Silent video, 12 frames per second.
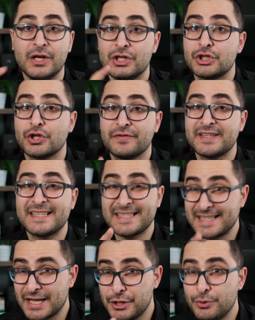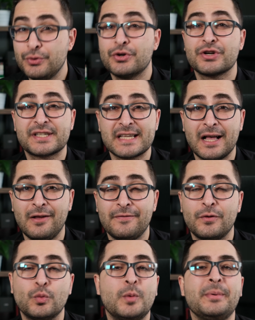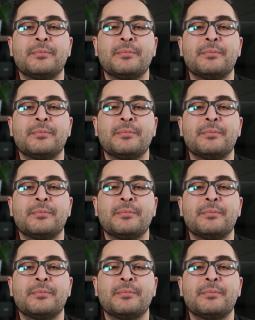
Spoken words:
Services that you yourself will be